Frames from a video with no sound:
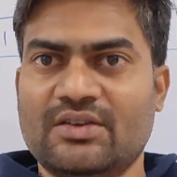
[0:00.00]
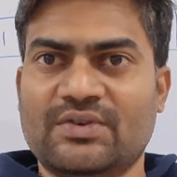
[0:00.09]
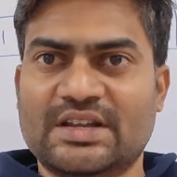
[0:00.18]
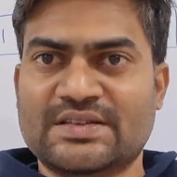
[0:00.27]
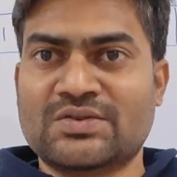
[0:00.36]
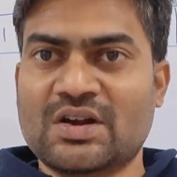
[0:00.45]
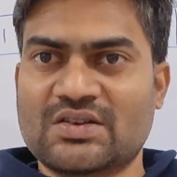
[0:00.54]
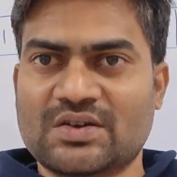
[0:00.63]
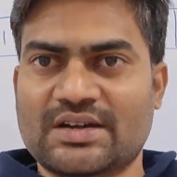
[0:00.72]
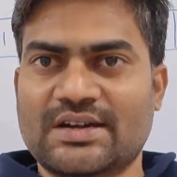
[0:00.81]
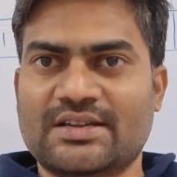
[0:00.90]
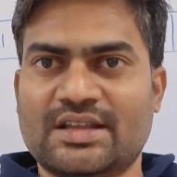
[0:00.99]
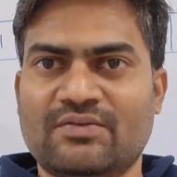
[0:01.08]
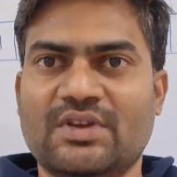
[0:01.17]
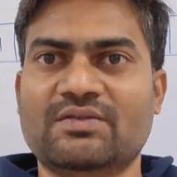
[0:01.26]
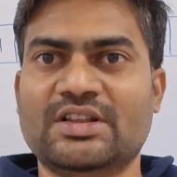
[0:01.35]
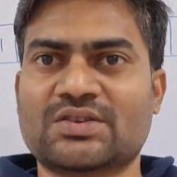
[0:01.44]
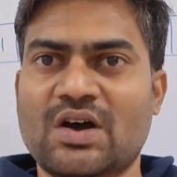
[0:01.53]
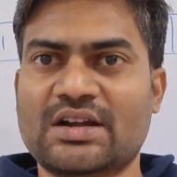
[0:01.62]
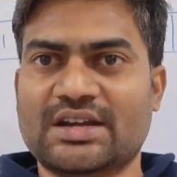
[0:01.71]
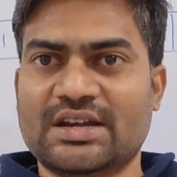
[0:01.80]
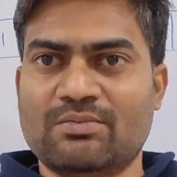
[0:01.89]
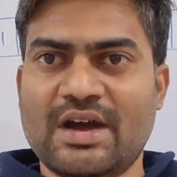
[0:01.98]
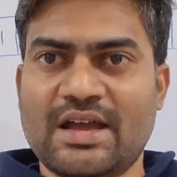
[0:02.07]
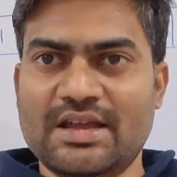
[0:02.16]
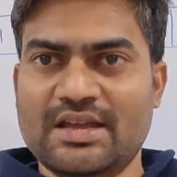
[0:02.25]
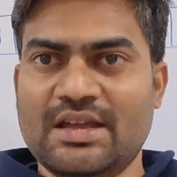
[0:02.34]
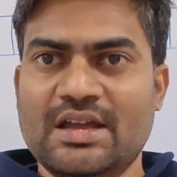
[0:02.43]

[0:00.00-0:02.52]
if it is not sorted, then we will sort it by